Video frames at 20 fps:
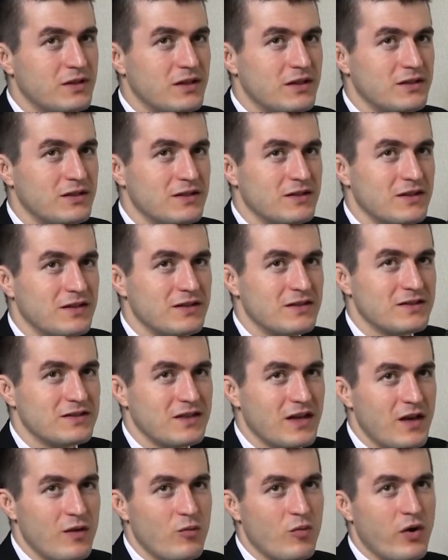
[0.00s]
in the, in the
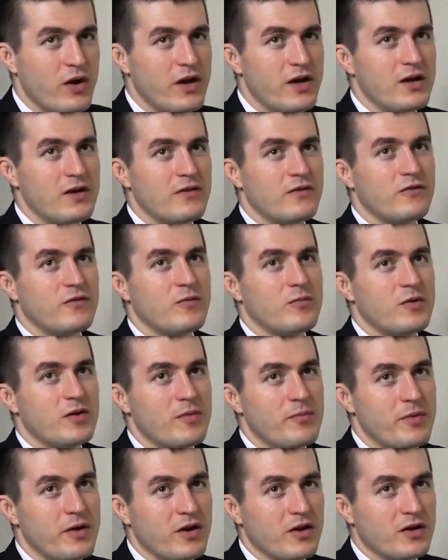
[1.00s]
same way, from an
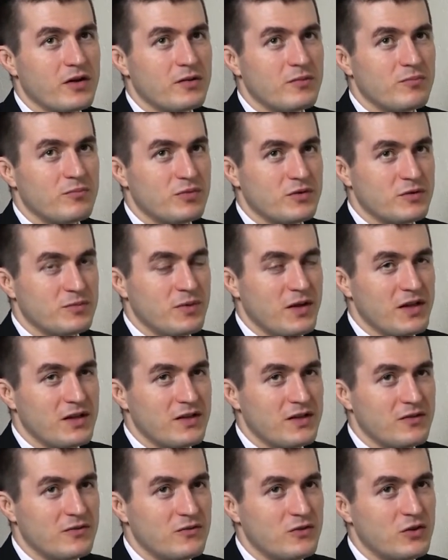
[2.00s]
American
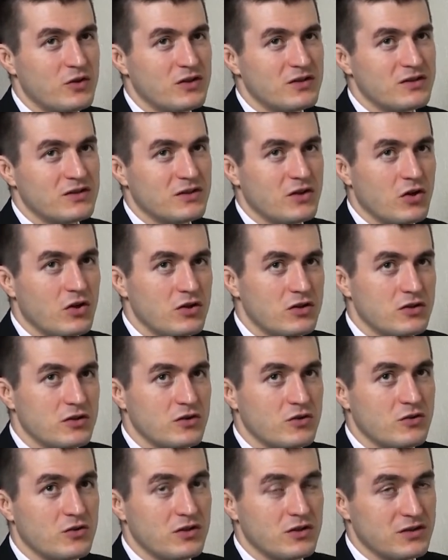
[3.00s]
perspective, you can start to
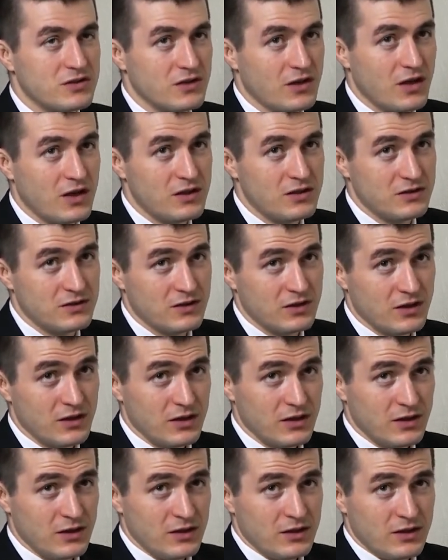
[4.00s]
criticize
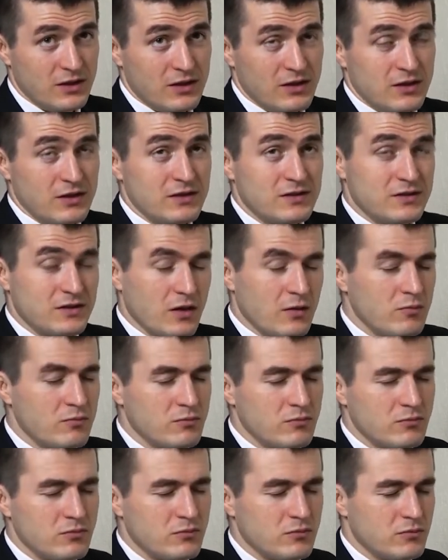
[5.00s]

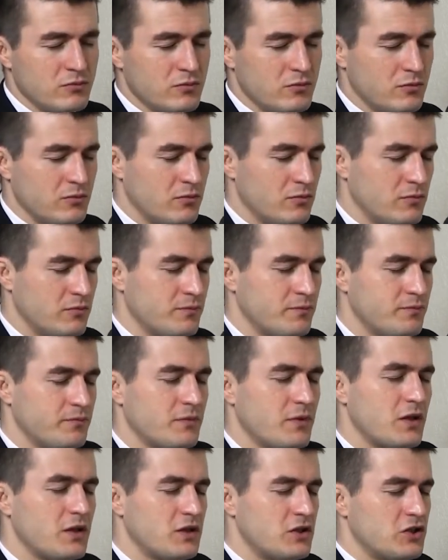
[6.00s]
some
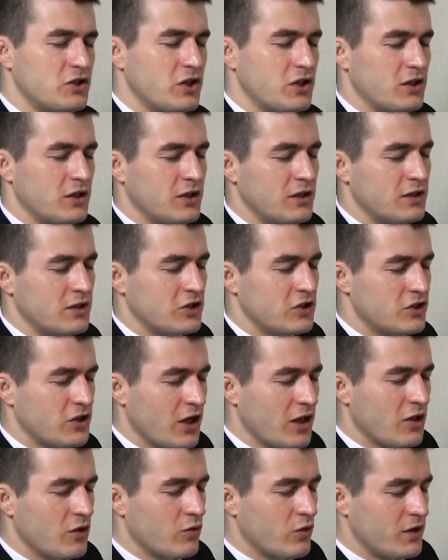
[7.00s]
in a
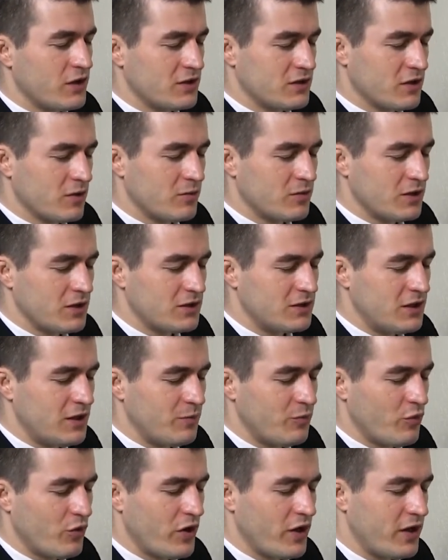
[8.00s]
shallow way, some in a
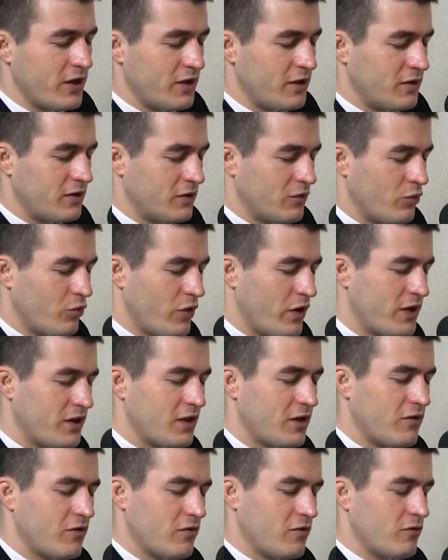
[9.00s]
deep way. The way
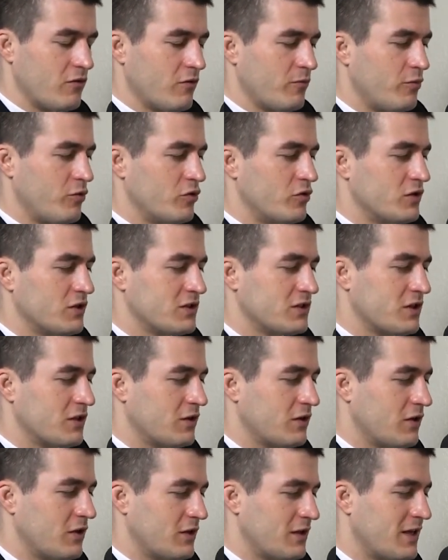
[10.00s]
that Putin has,
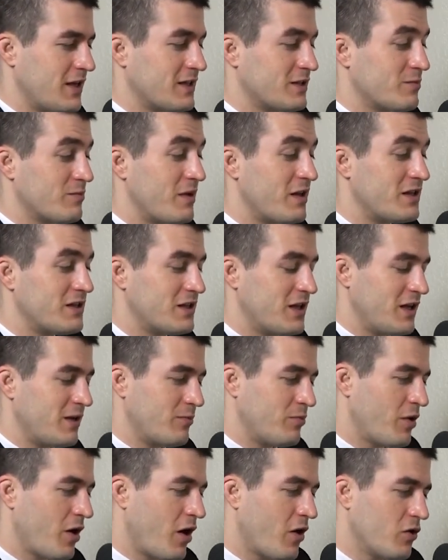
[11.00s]
uh, has
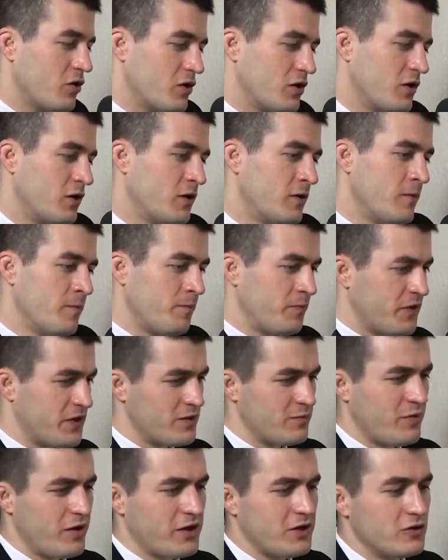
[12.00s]
maintained power
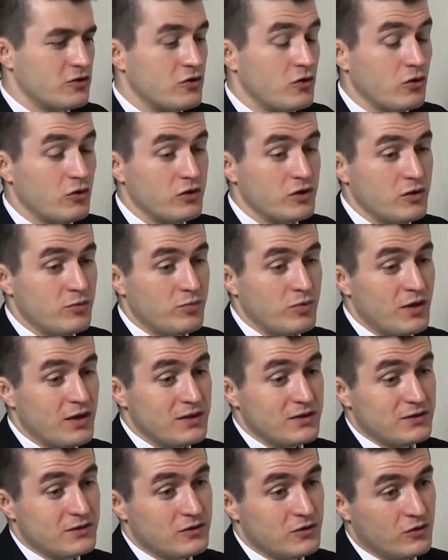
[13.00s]
is by controlling the
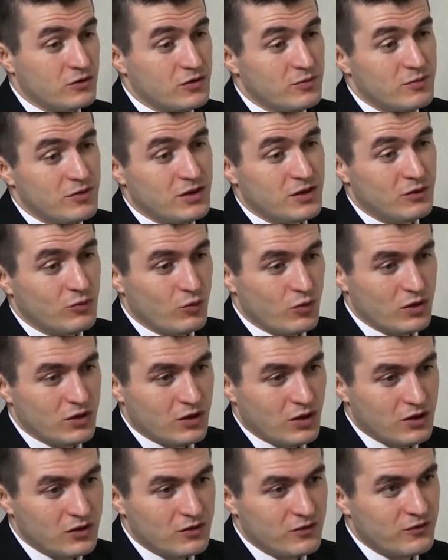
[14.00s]
press, so limiting one
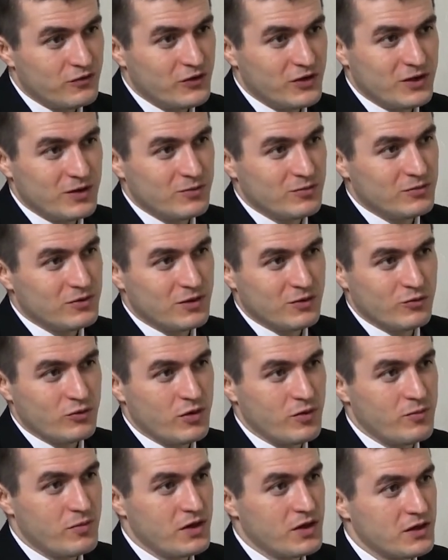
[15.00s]
other freedom that we
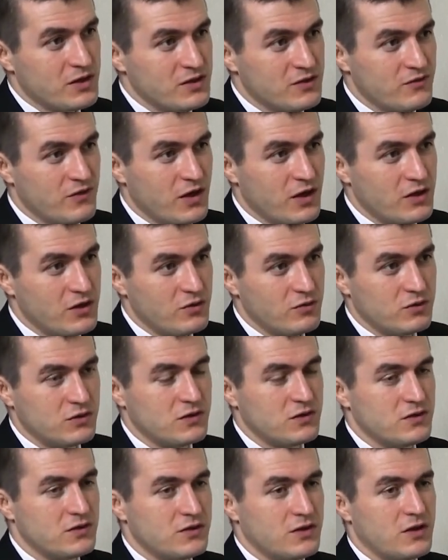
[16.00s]
Americans value,
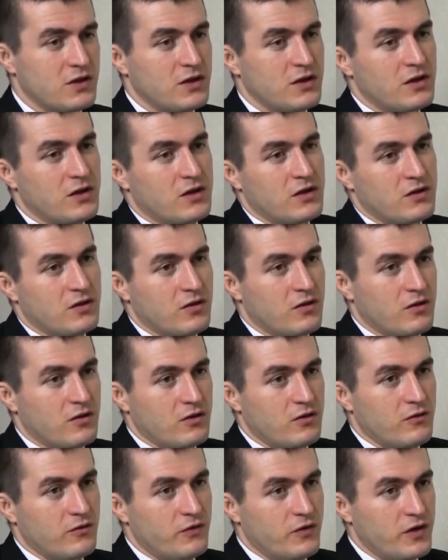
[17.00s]
which is
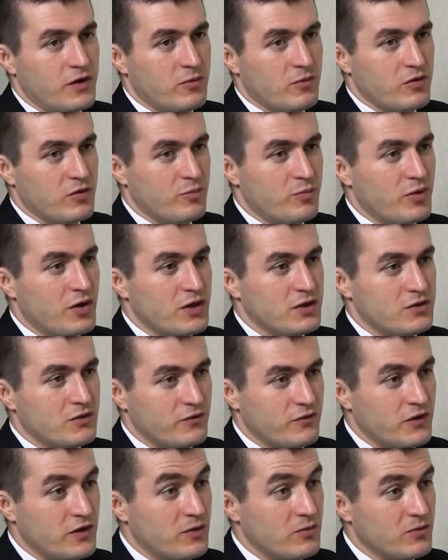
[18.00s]
the the freedom of the press or
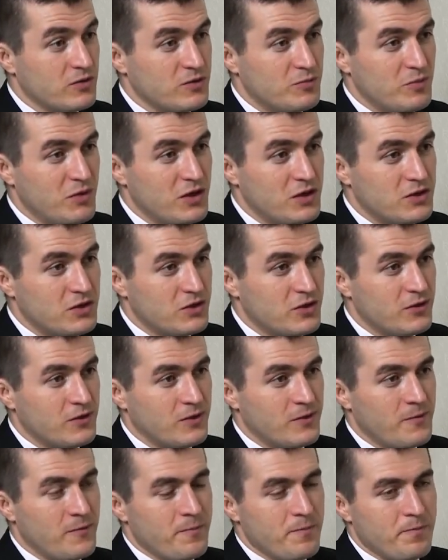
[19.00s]
freedom of speech.
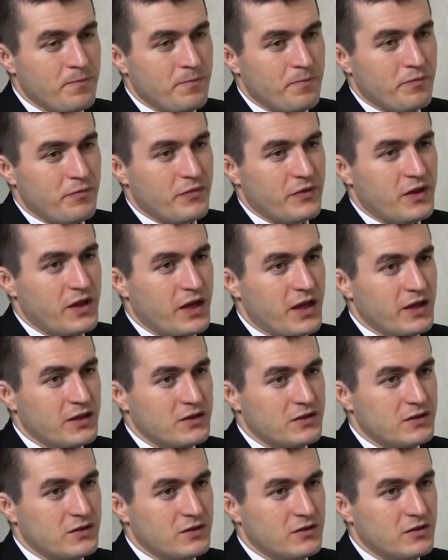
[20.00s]

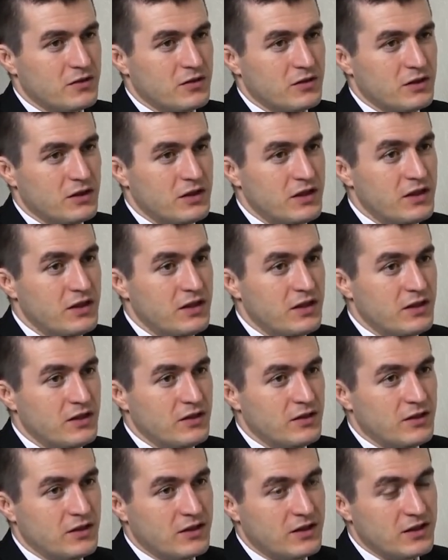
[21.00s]
That he,
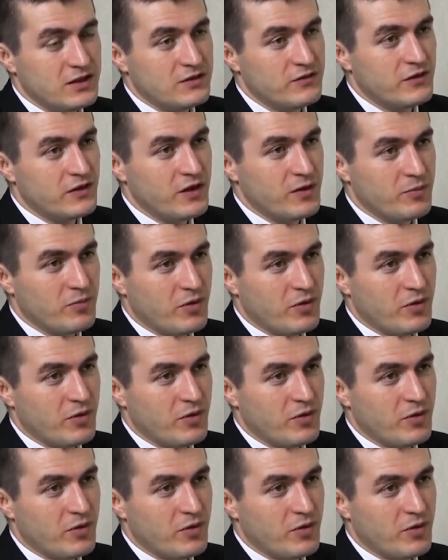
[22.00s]
it is very